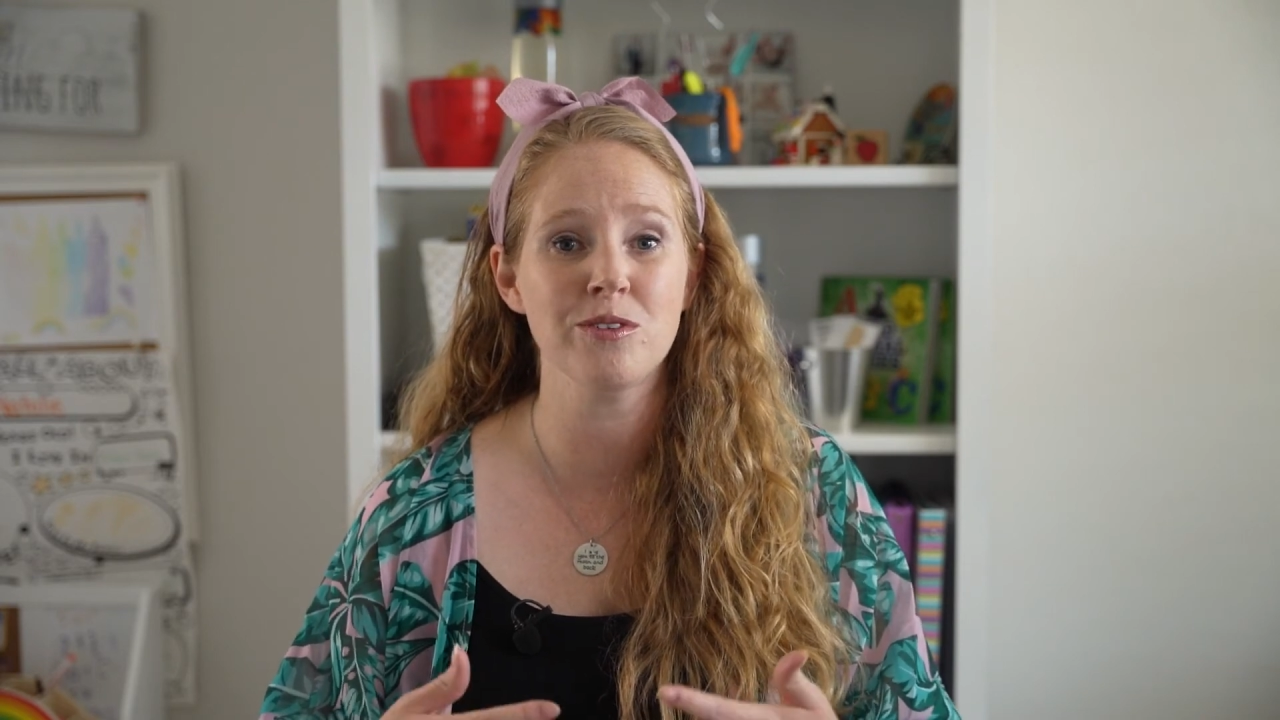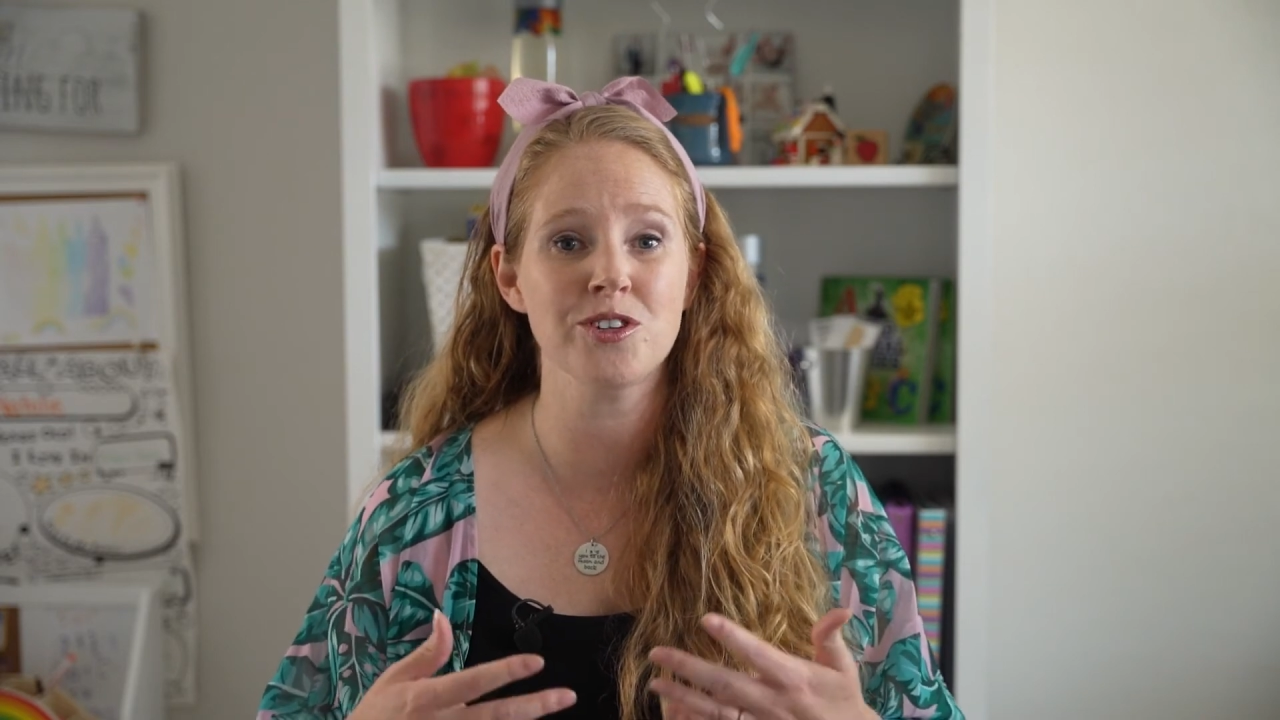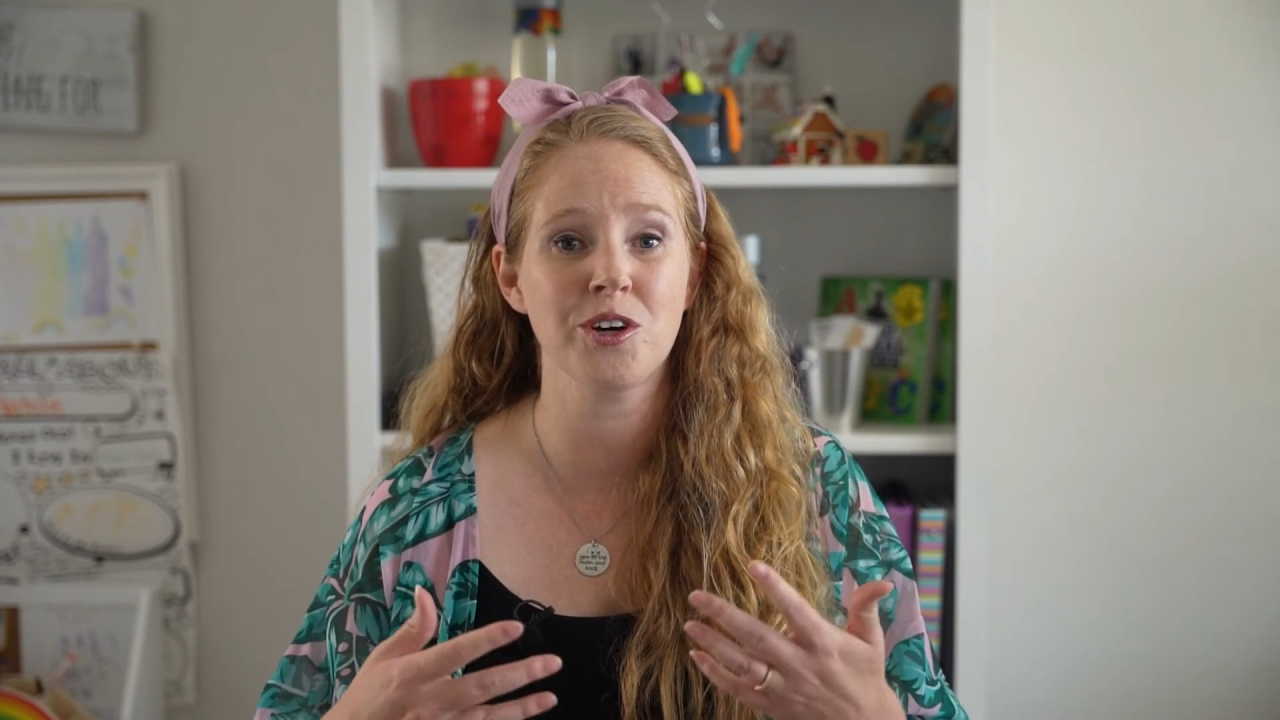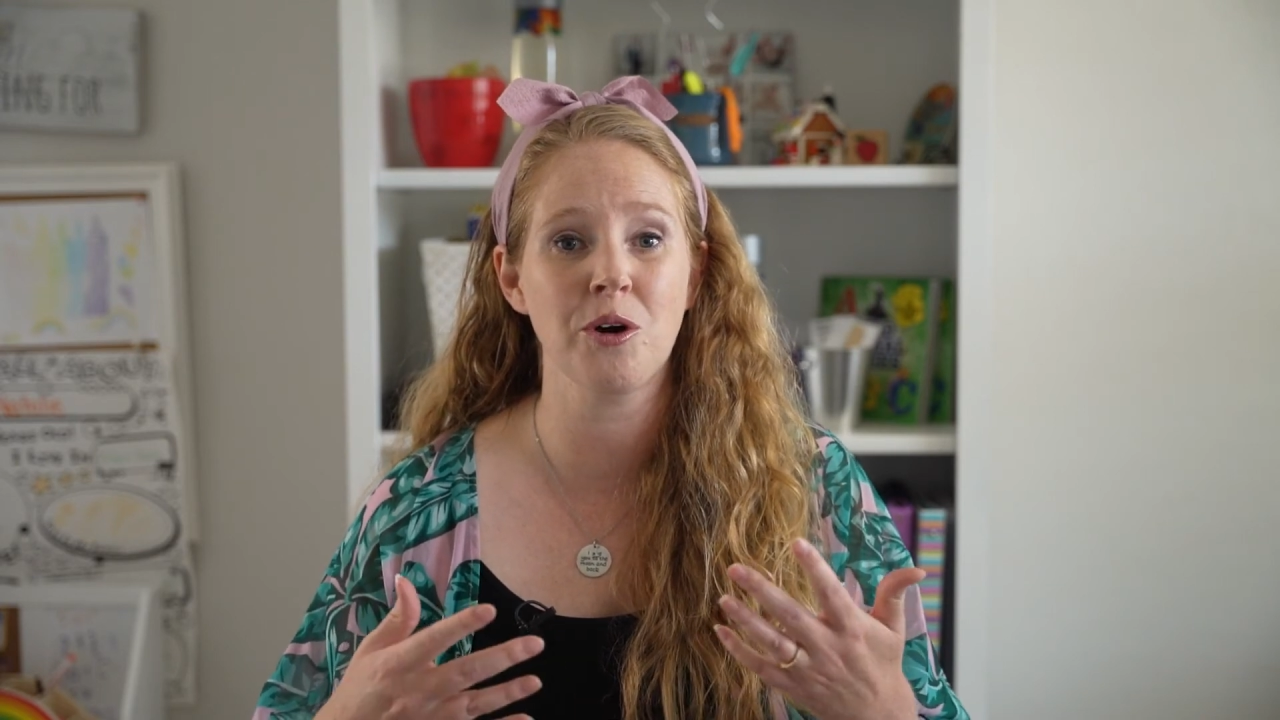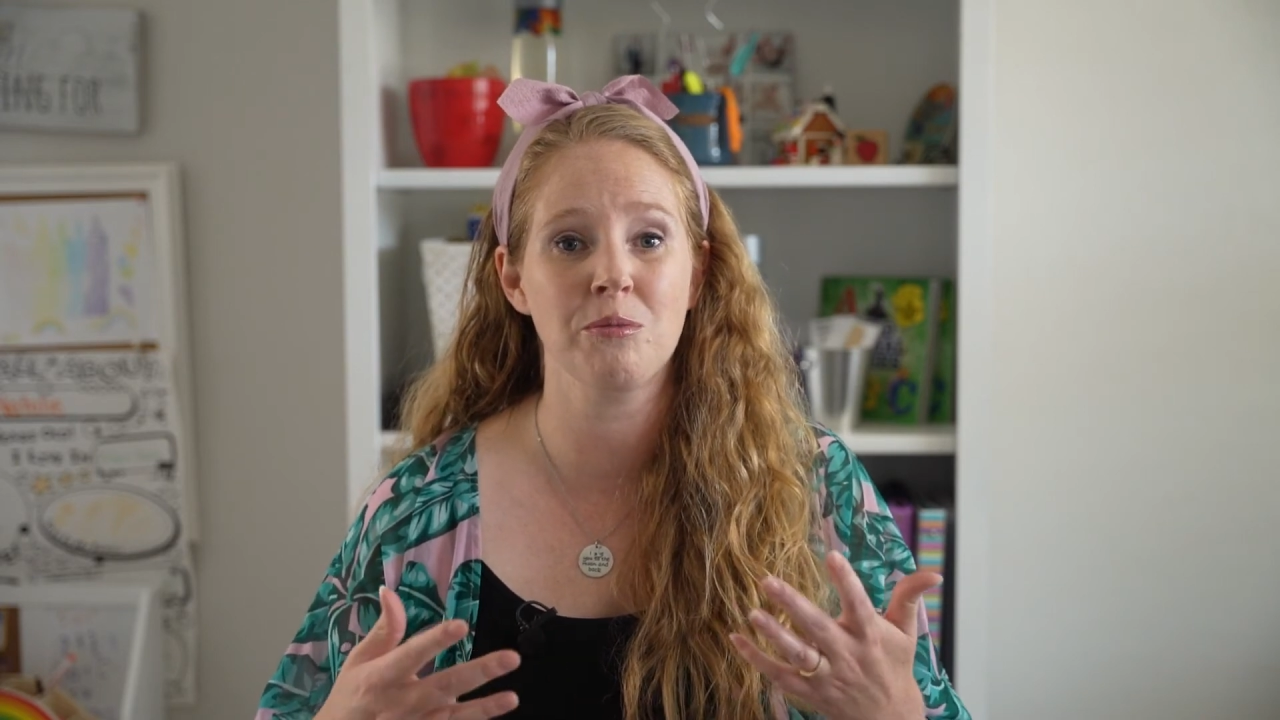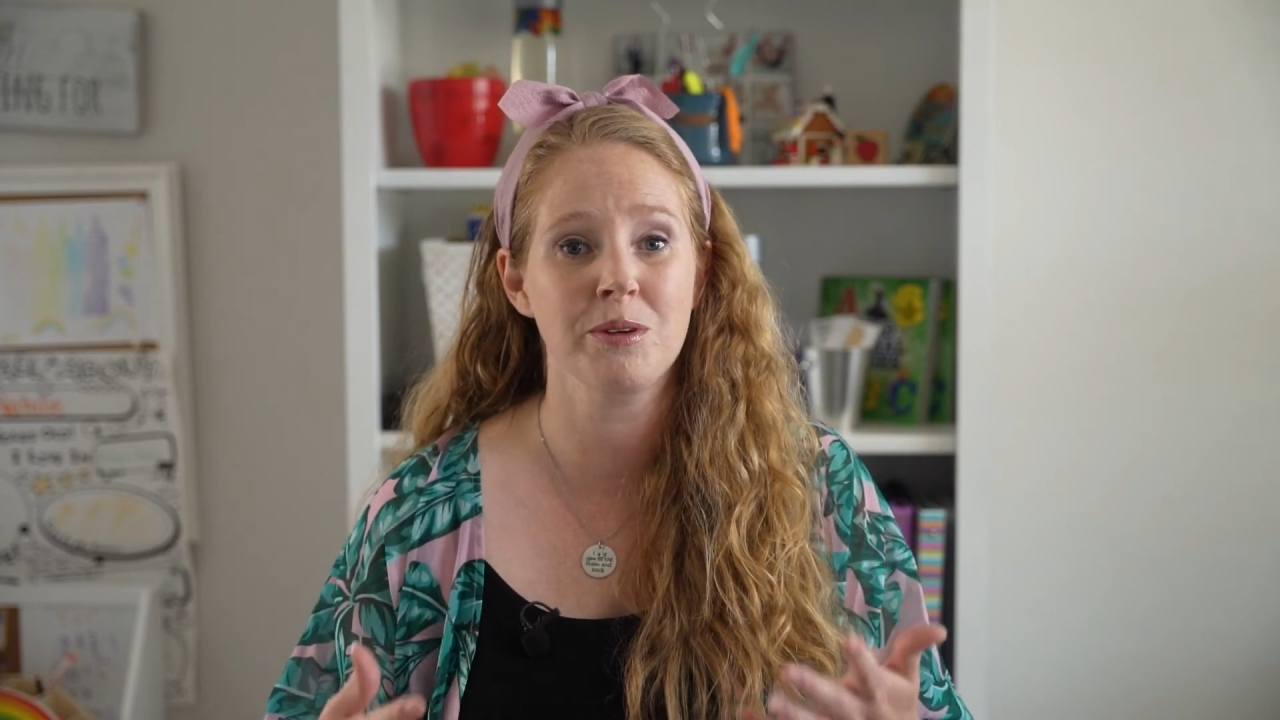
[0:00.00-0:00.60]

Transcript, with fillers: to go